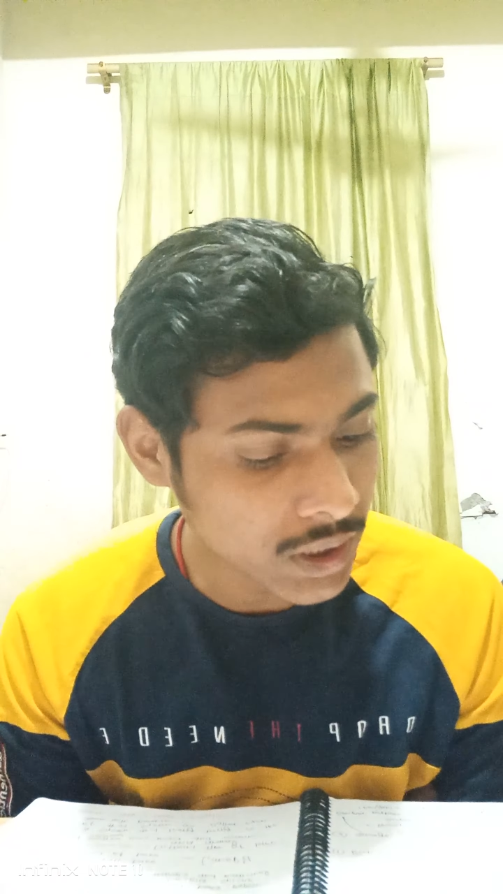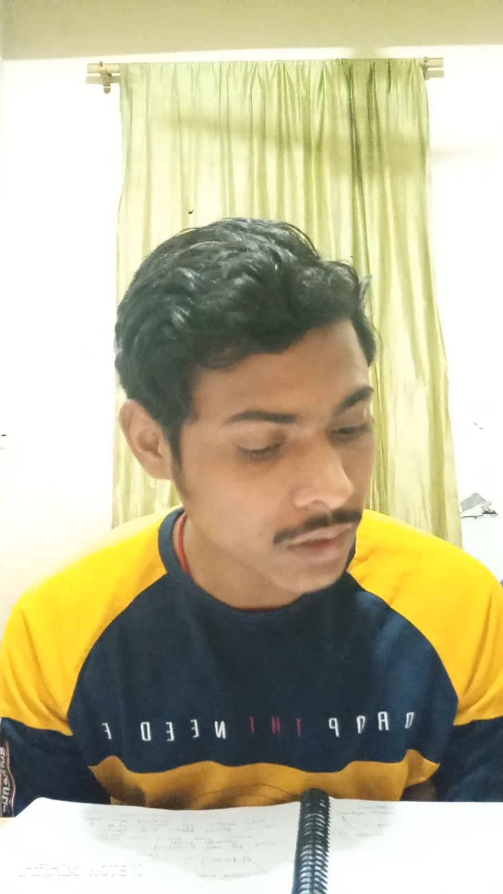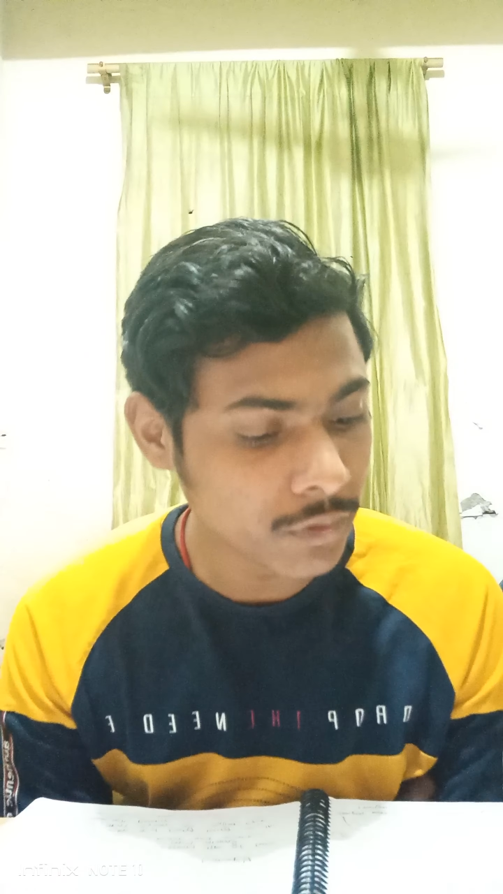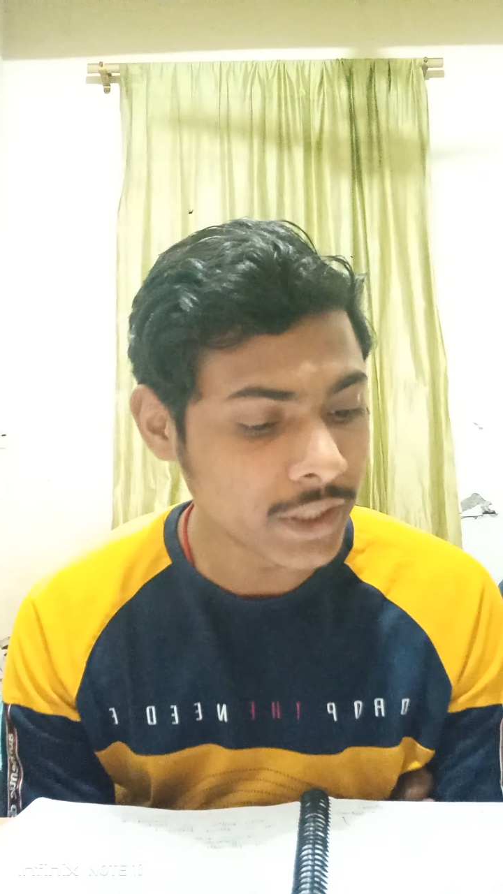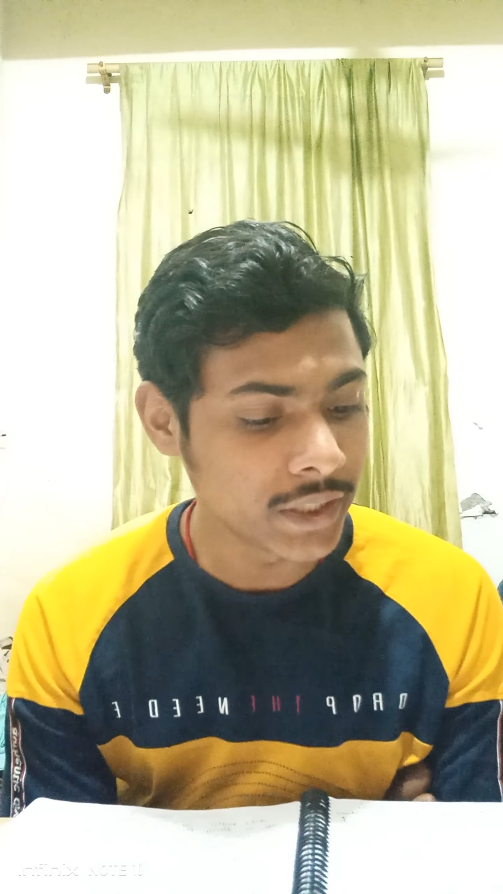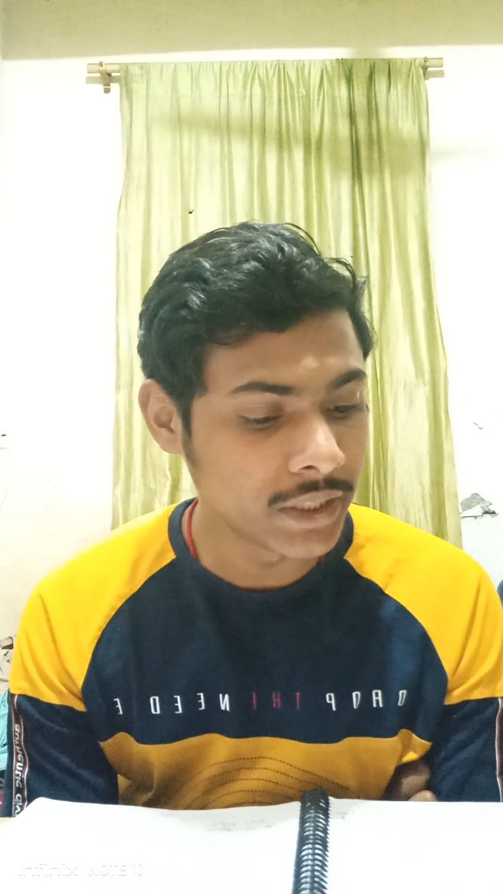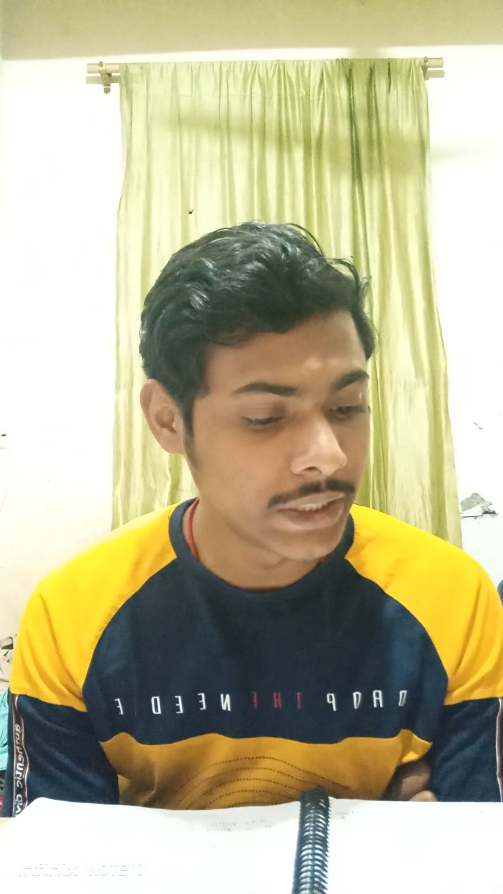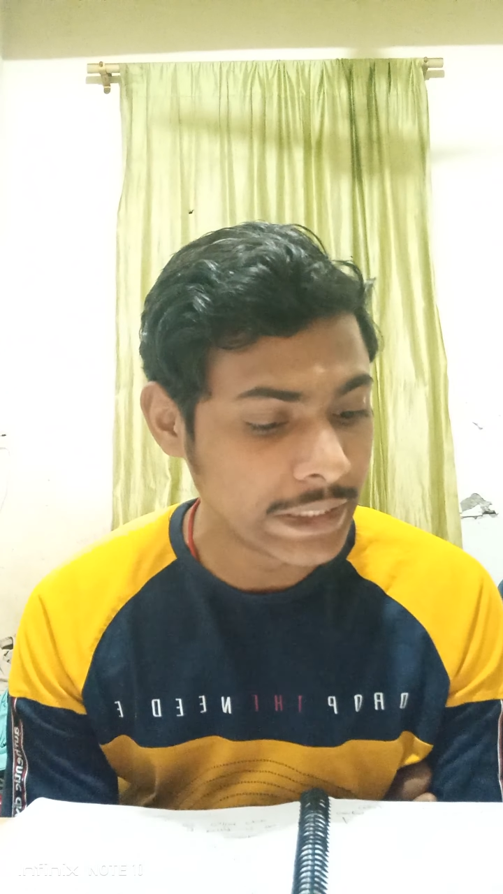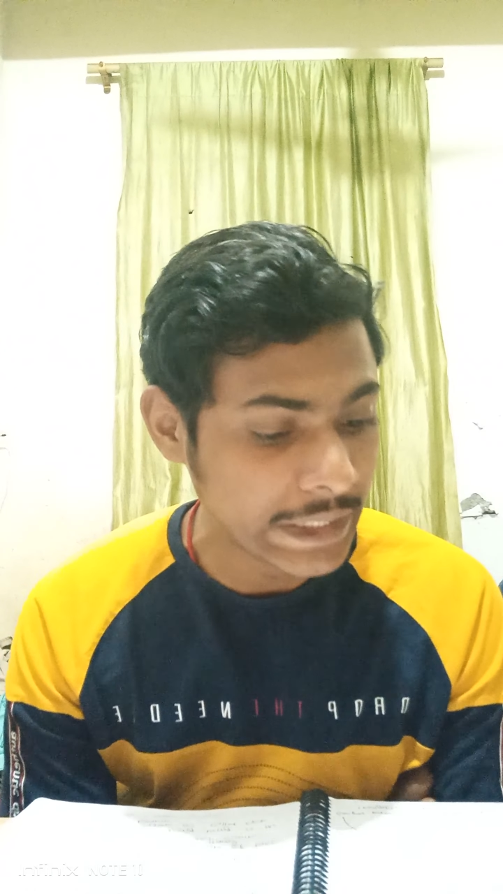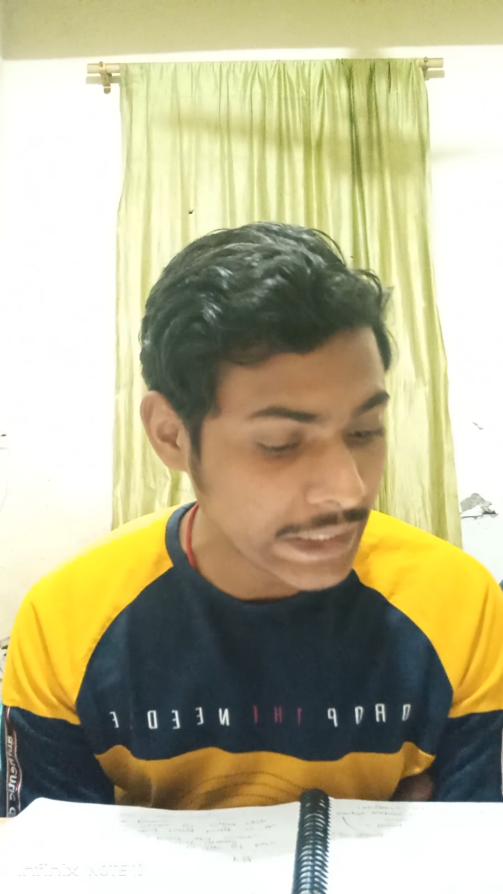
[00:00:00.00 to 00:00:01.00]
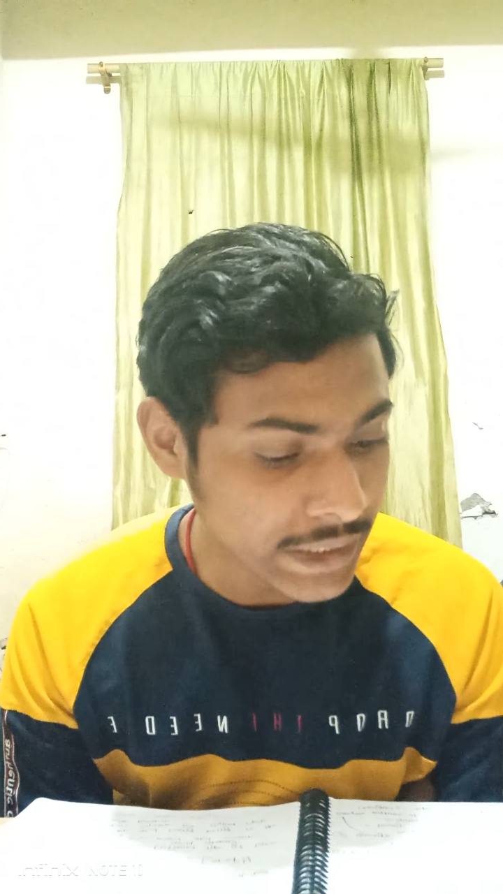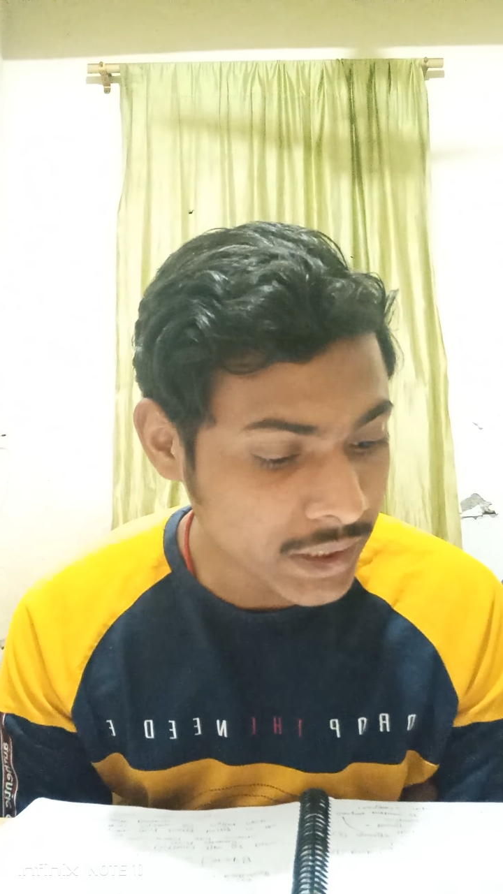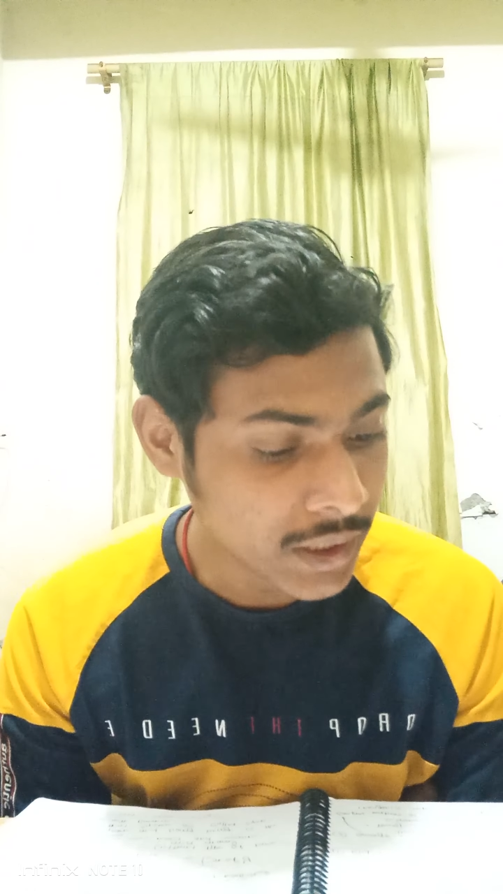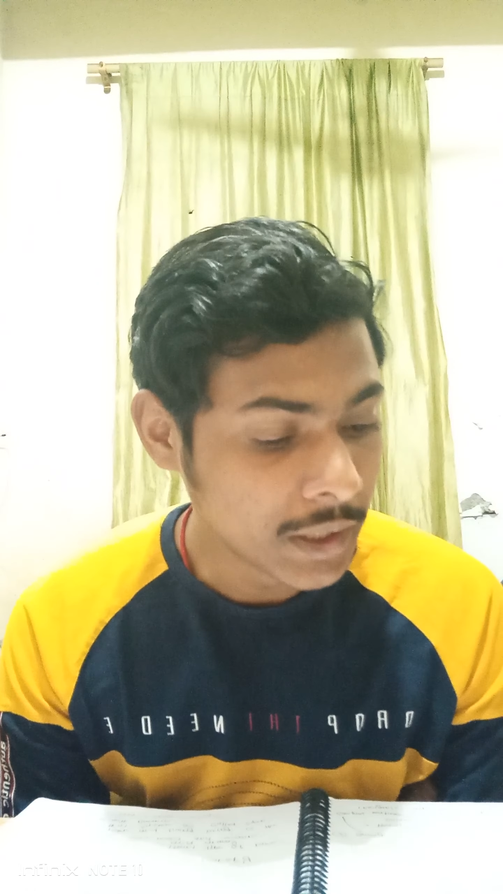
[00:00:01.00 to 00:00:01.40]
convert dead